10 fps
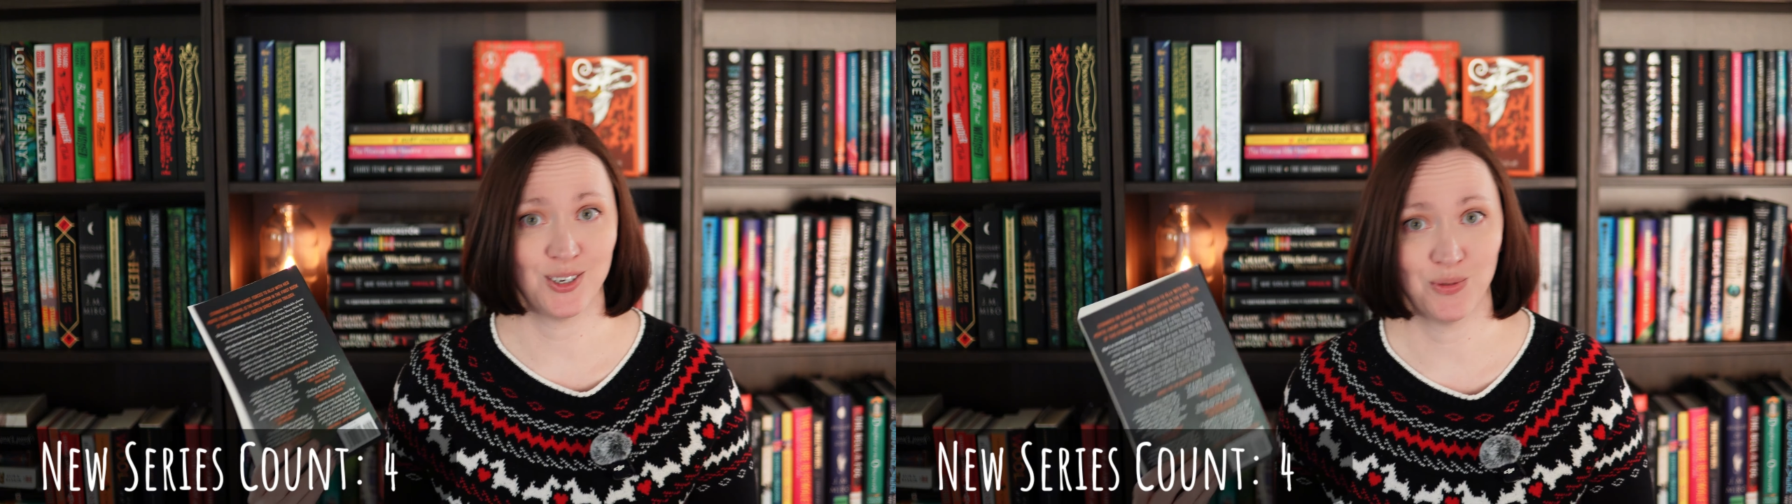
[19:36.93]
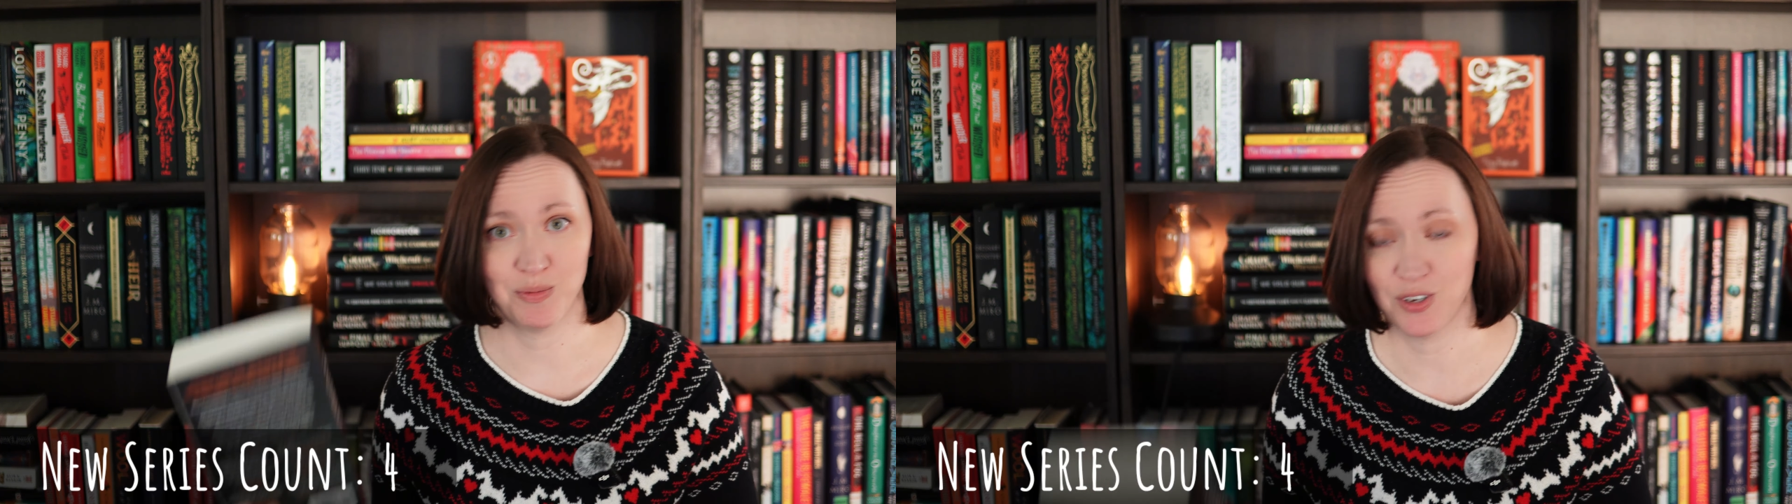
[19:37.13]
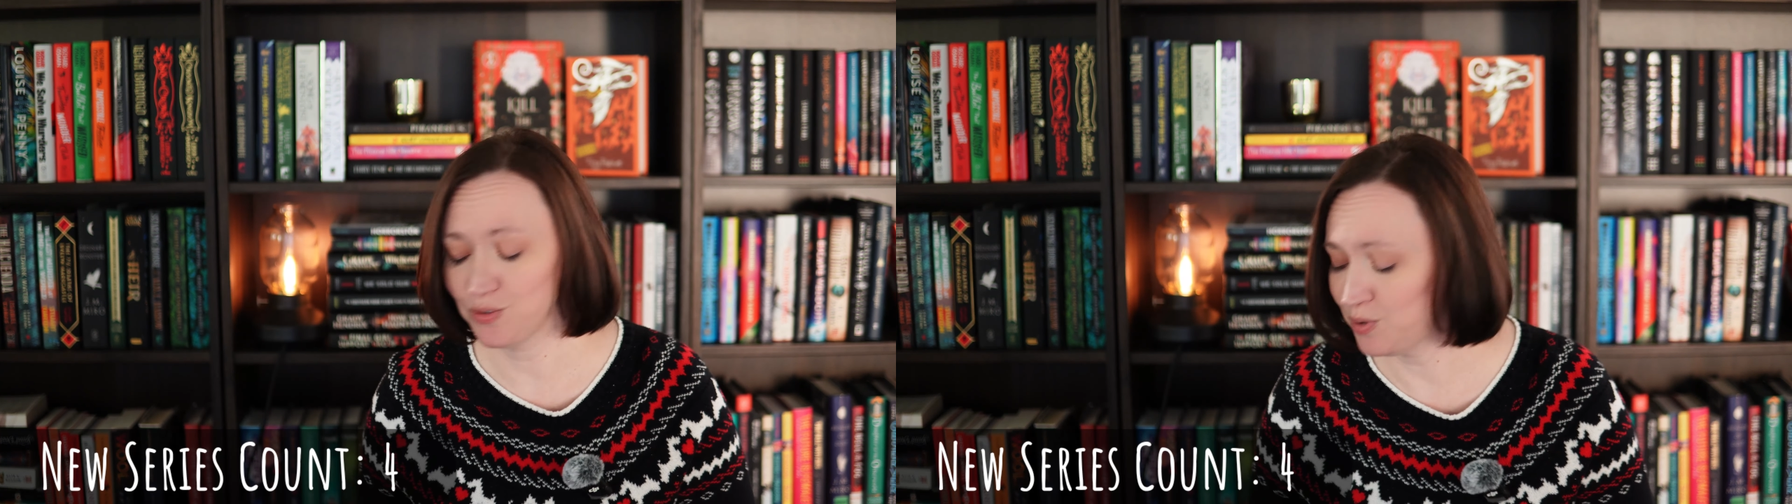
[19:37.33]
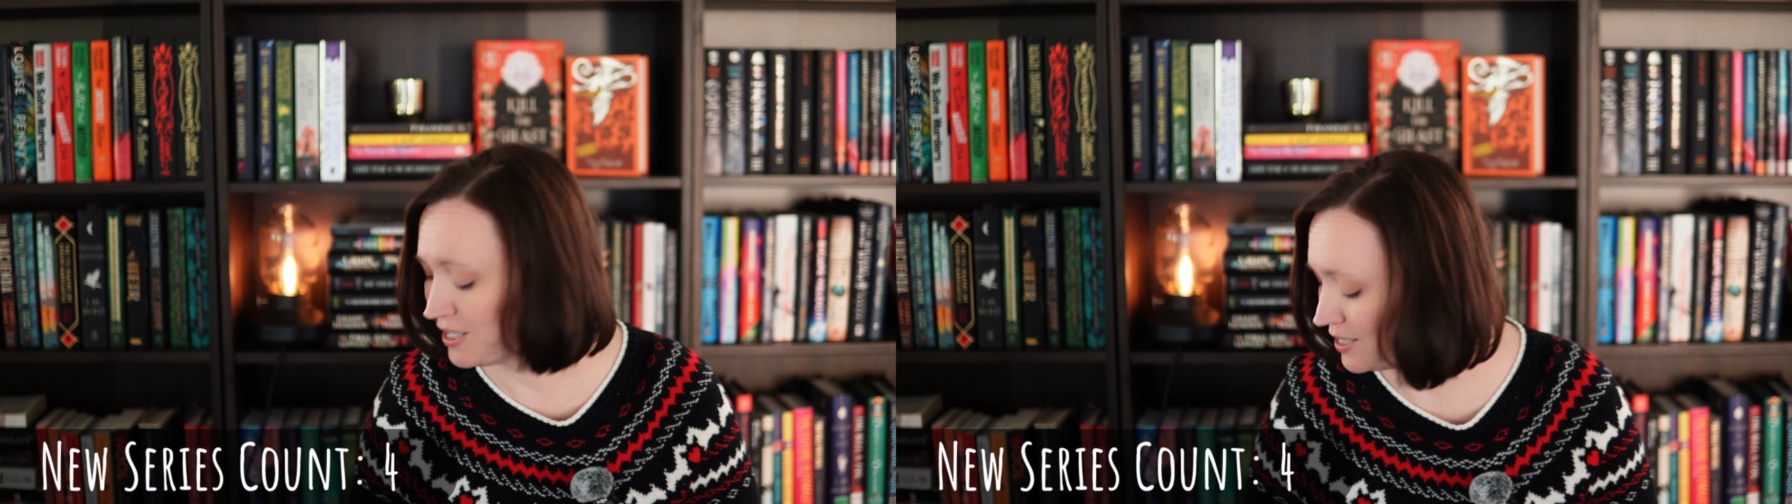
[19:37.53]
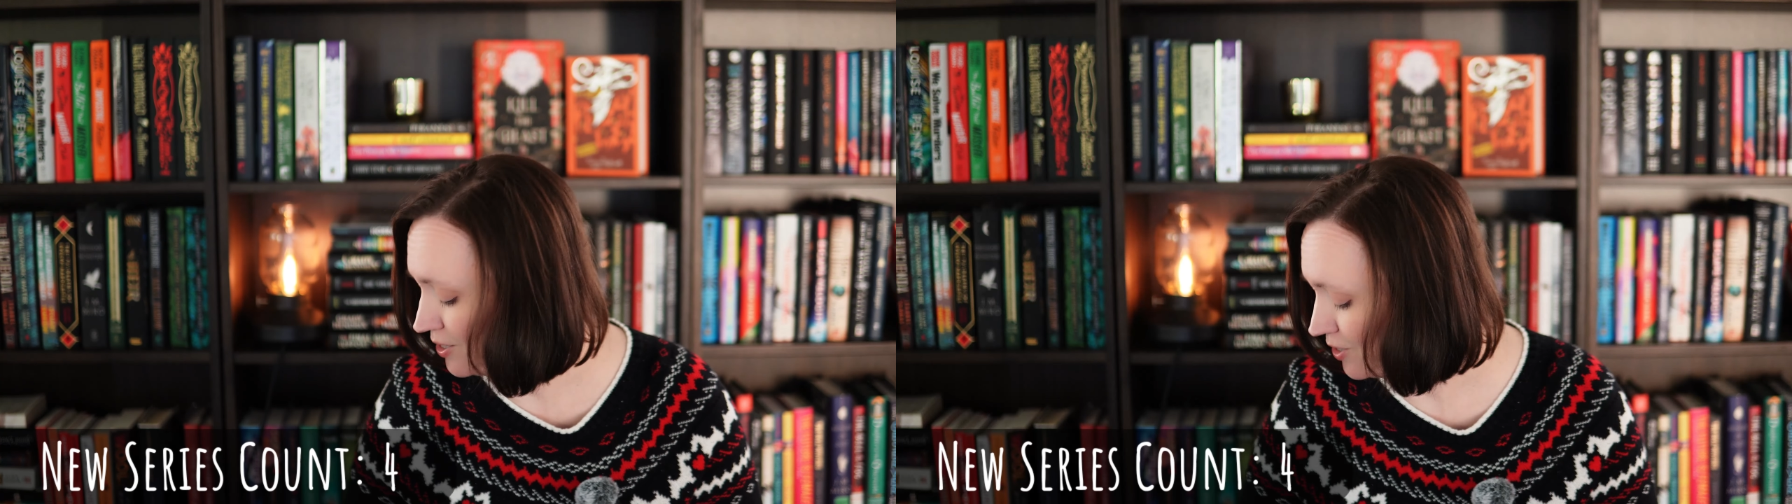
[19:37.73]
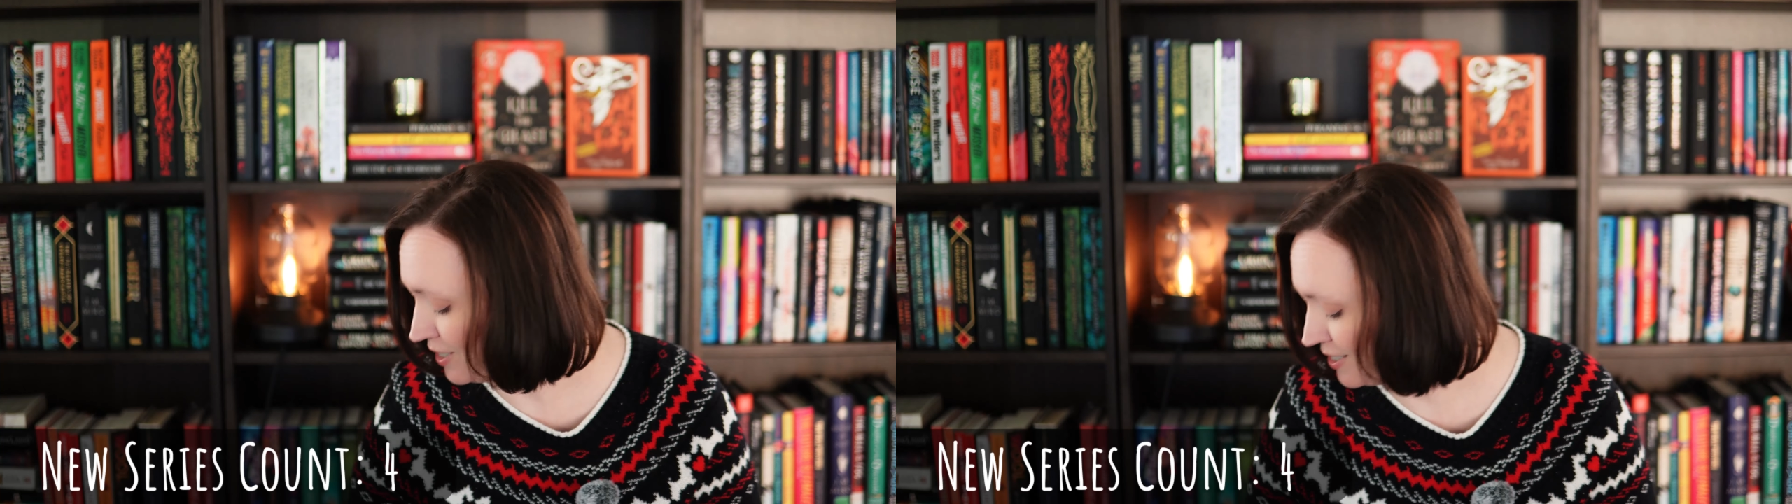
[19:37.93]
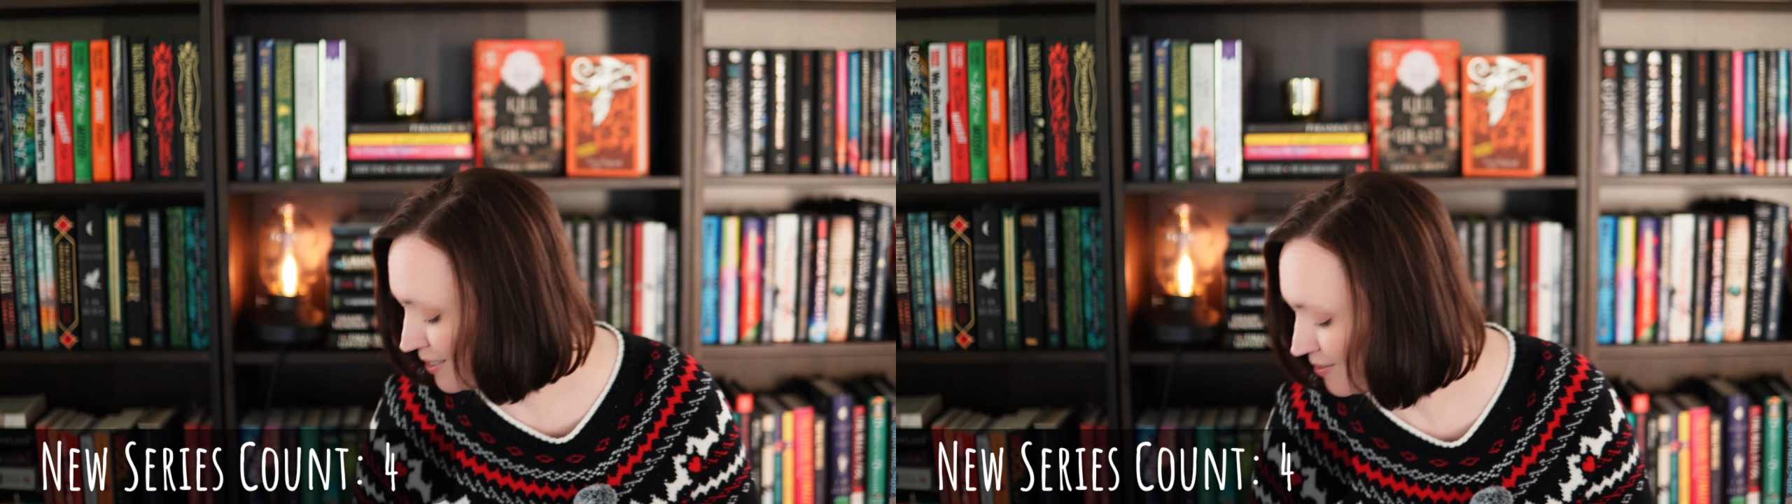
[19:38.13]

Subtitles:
so we're up to 3 series.